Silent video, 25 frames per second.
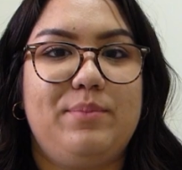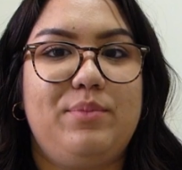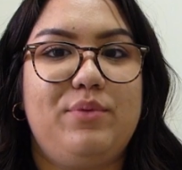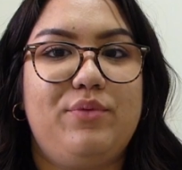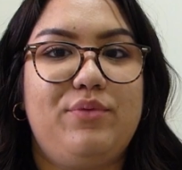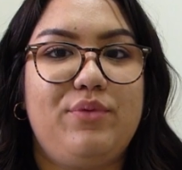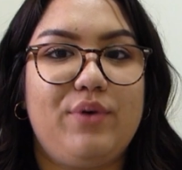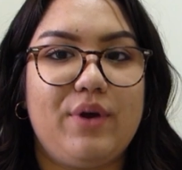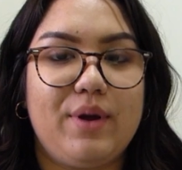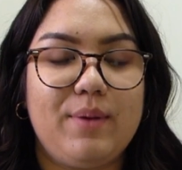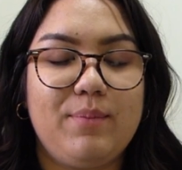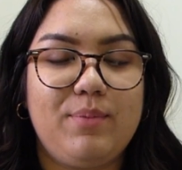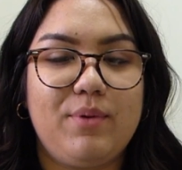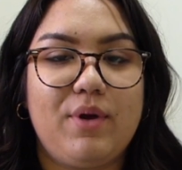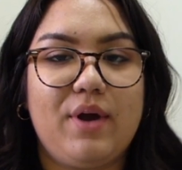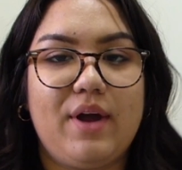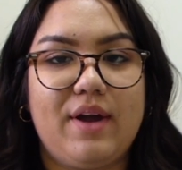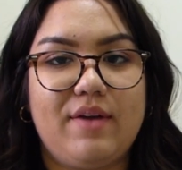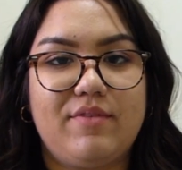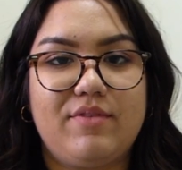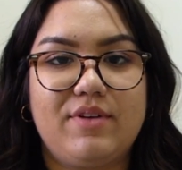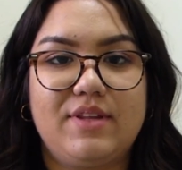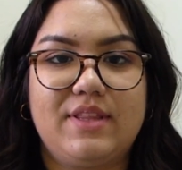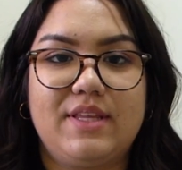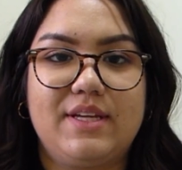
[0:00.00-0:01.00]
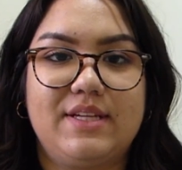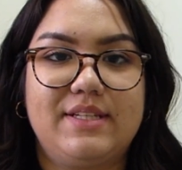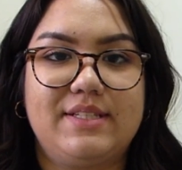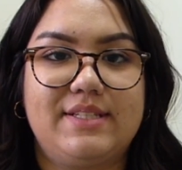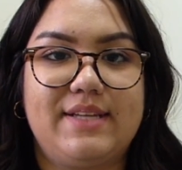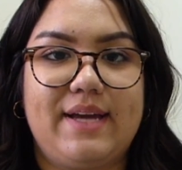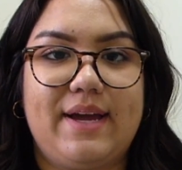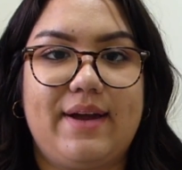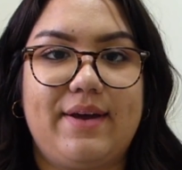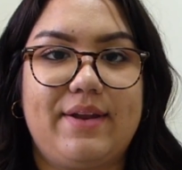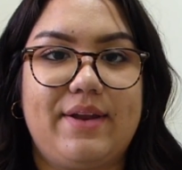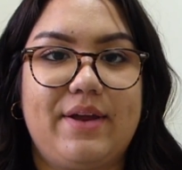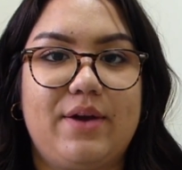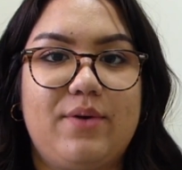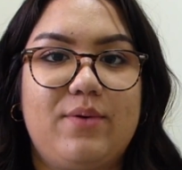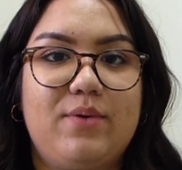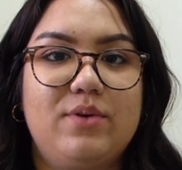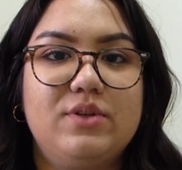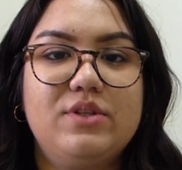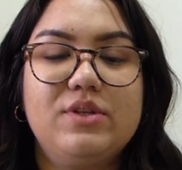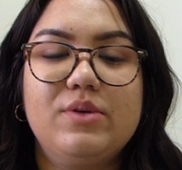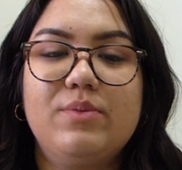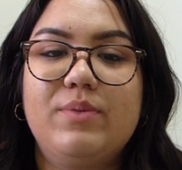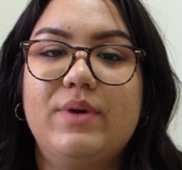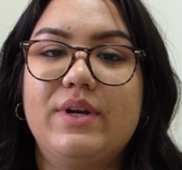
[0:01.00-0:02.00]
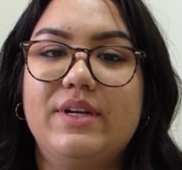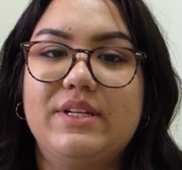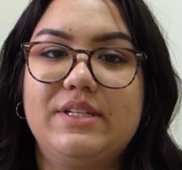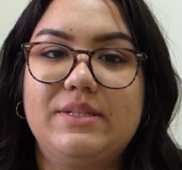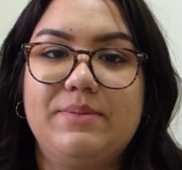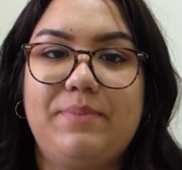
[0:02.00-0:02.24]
Before I brought everything down, I also wanted